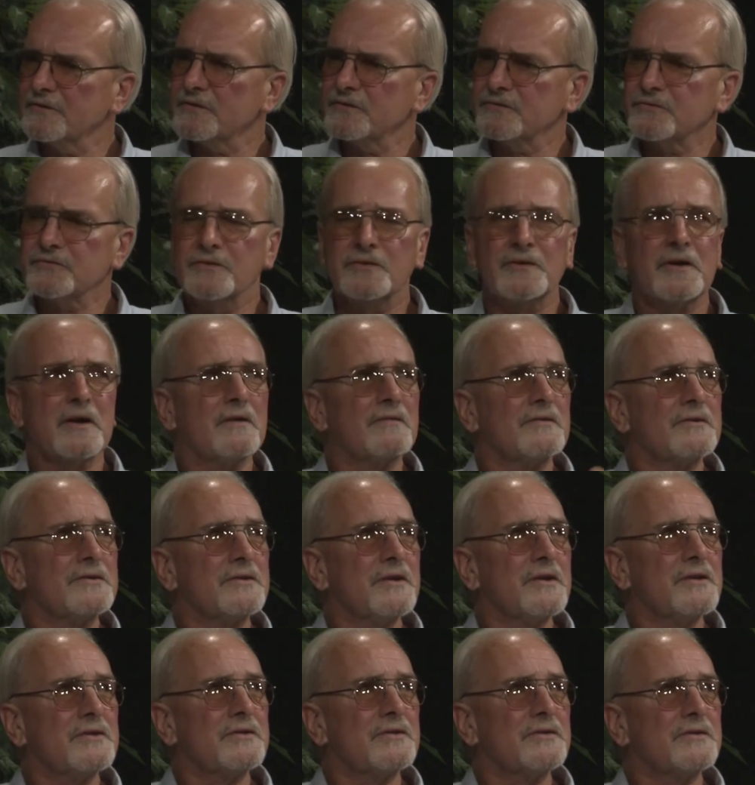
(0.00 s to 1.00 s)
interesting
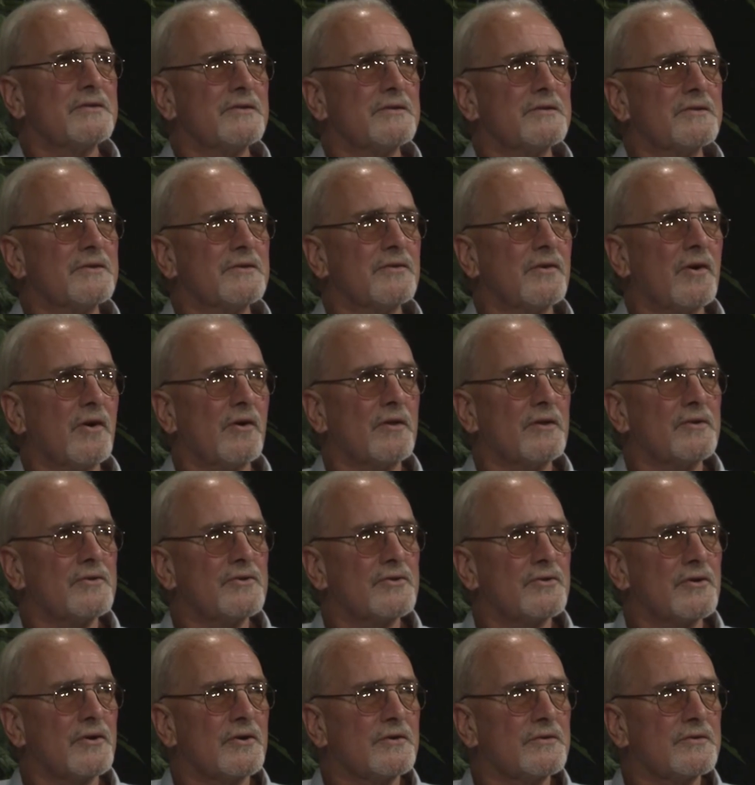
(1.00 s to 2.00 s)
conversation, this is a call-in
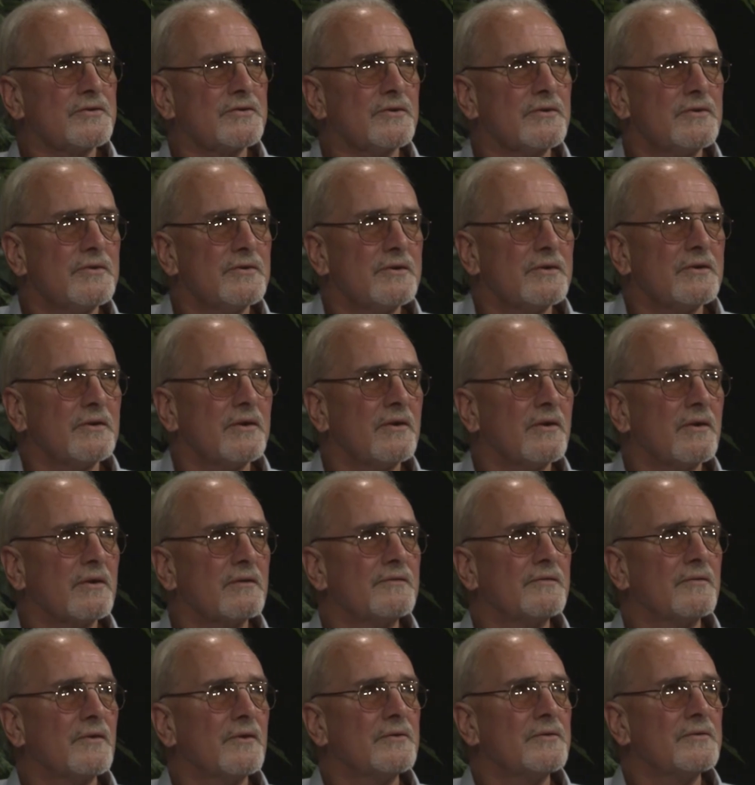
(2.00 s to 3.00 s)
show, so you can call
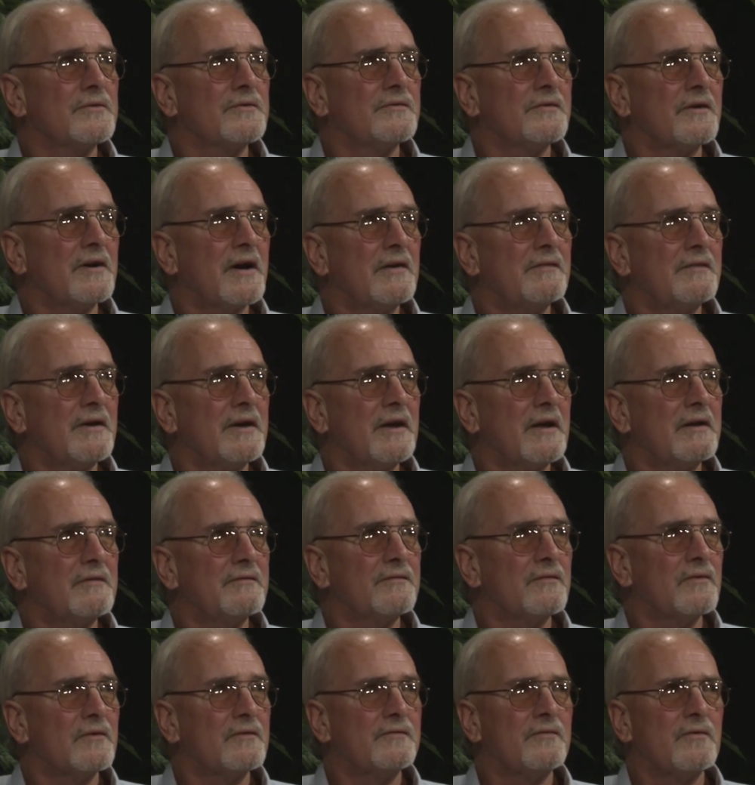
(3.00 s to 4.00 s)
at
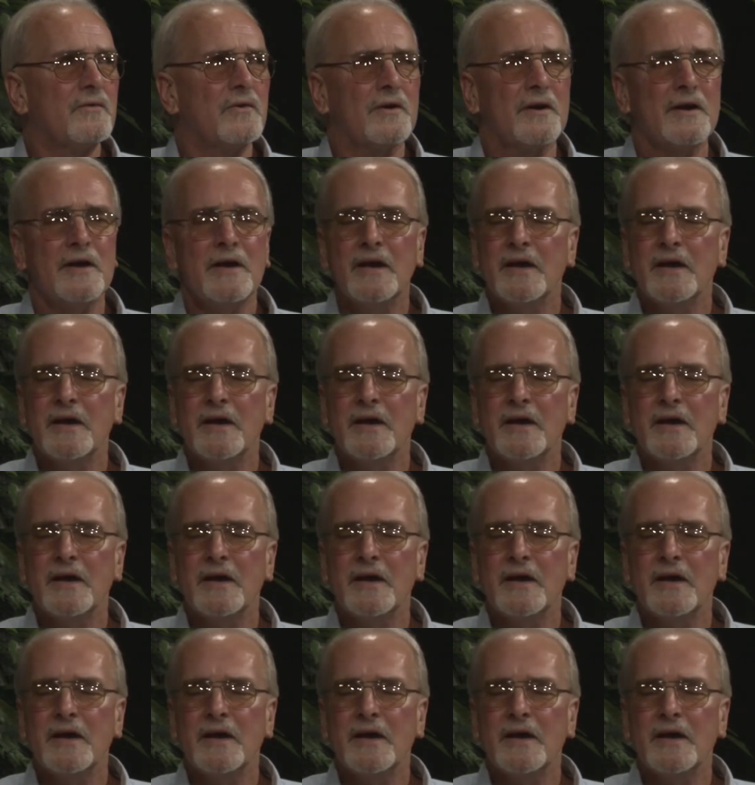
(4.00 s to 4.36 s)
425-8844,